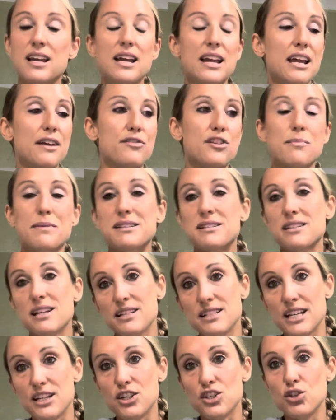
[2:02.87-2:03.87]
If they're missing
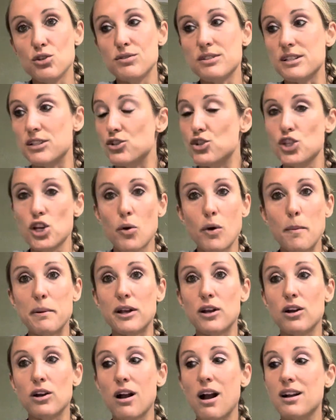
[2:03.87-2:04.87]
tennis shoes and show up
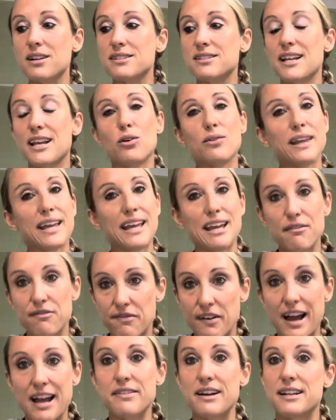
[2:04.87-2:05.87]
in Crocs, they only get
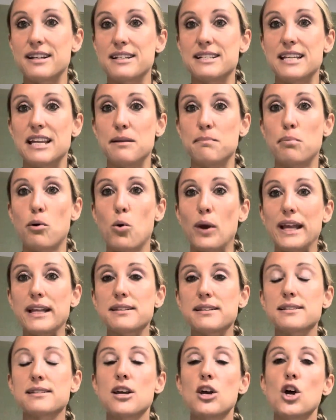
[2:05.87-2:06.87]
five out of 10
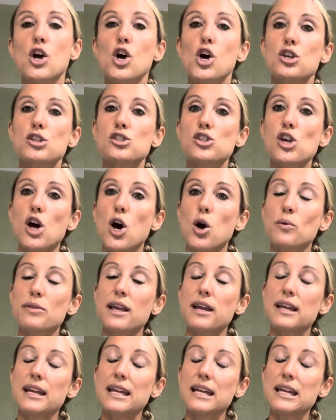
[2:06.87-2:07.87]
points. So
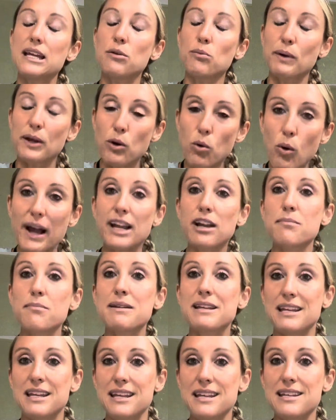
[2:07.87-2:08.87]
the
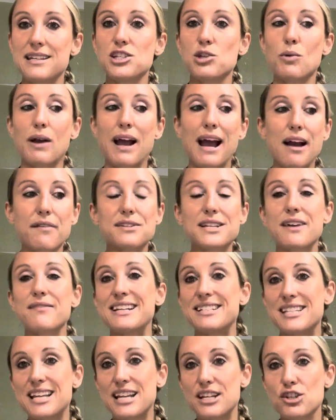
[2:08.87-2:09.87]
requirement is you have to have
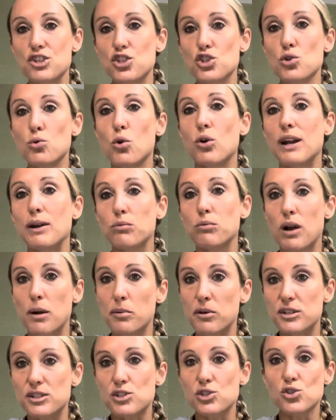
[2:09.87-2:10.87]
a tennis shoe or a
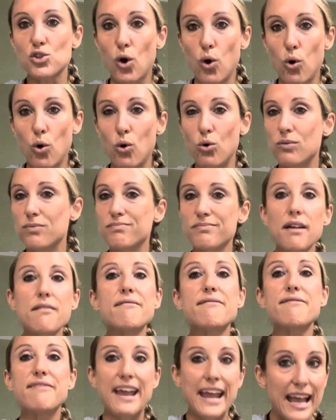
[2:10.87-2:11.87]
rubber sole.
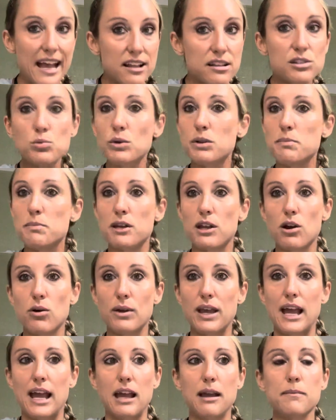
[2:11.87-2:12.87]
Vans would be
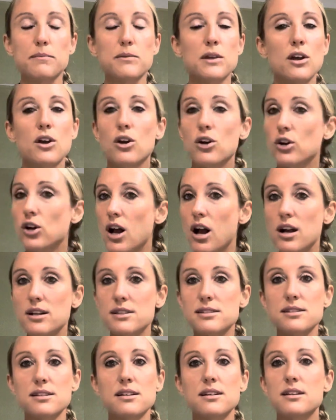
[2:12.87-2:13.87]
okay.
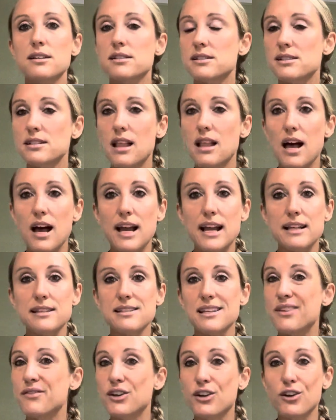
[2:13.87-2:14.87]
Crocs, slides,
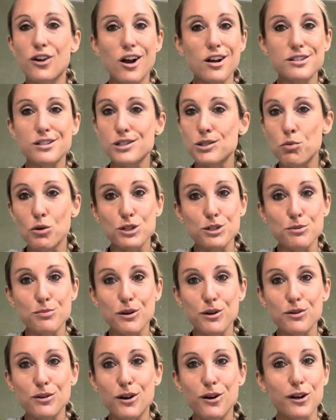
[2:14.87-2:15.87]
even Crocs in sports
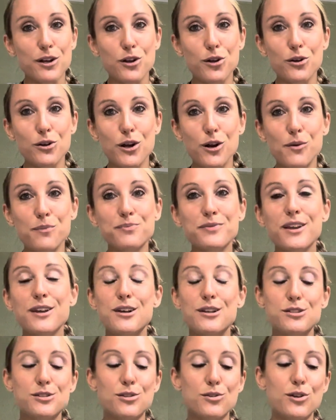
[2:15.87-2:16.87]
mode are a no-no.
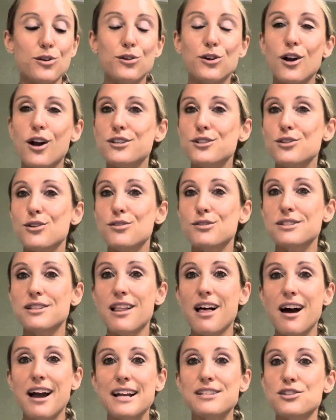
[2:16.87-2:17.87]
So no Crocs, no
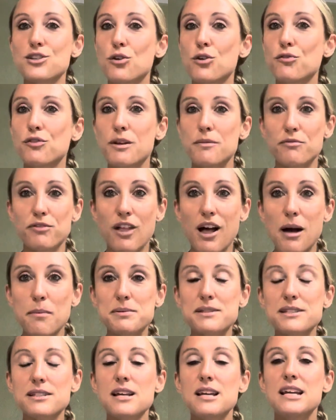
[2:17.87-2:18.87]
slides, no
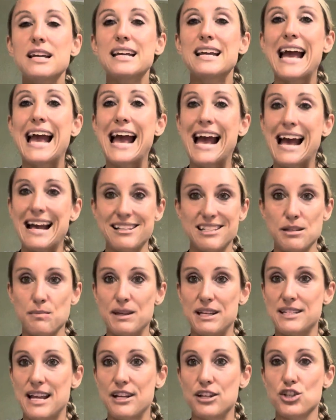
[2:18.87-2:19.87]
flip-flops has to be
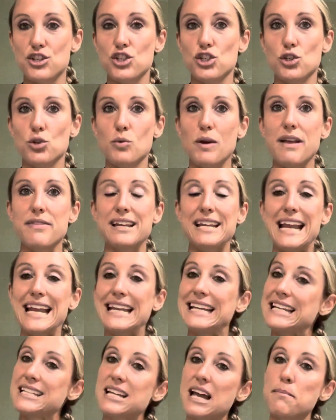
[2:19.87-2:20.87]
a tennis shoe. And then
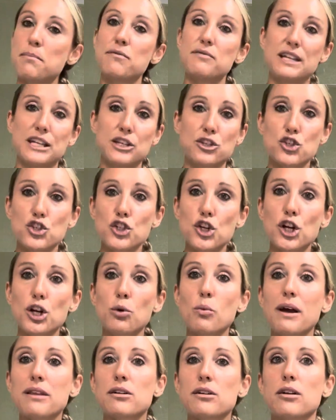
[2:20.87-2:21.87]
any type of Nease shirt,
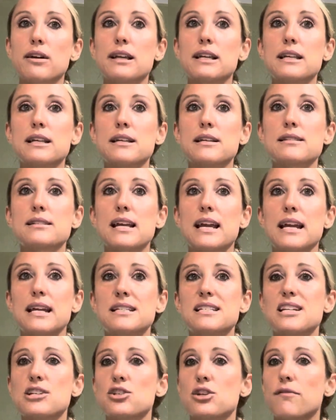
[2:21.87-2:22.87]
whether it is a
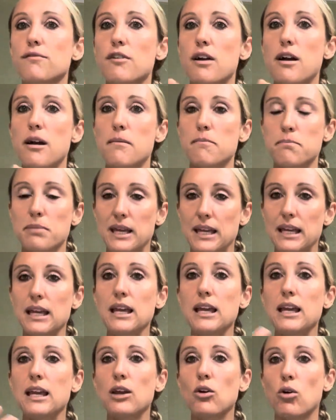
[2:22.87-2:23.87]
t-shirt from
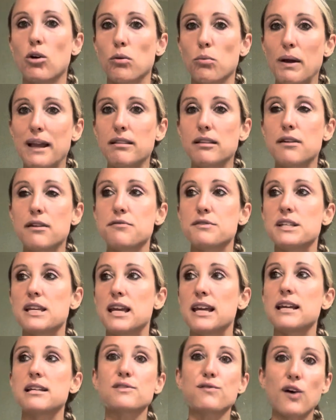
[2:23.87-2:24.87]
PE or
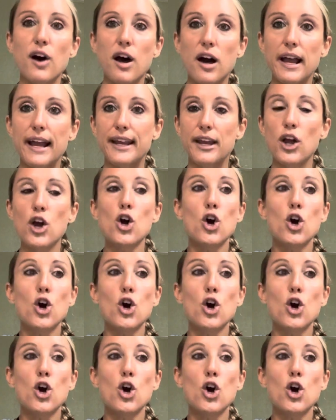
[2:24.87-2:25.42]
weightlifting is fine.